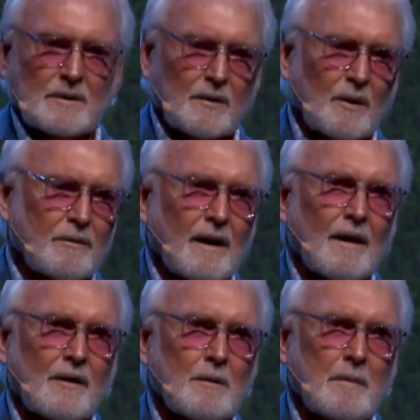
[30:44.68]
If you want to follow
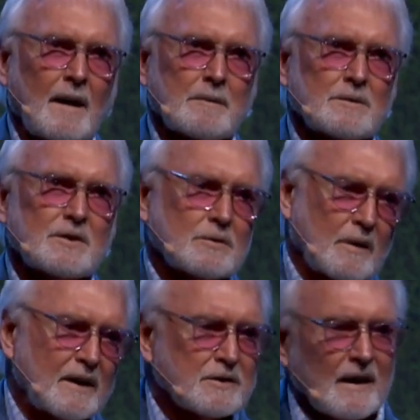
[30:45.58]
through in baptism, just
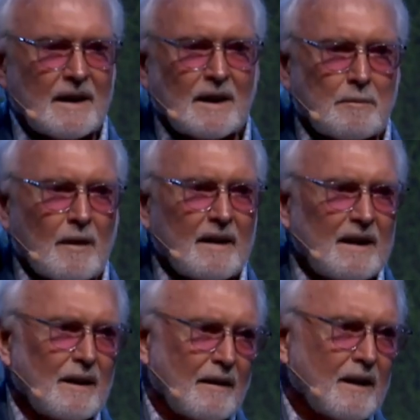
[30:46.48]
raise your hand up right
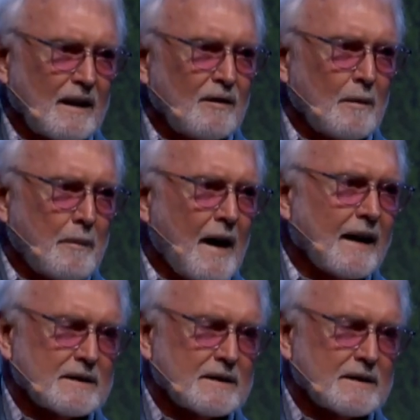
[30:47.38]
now and they'll give you a package.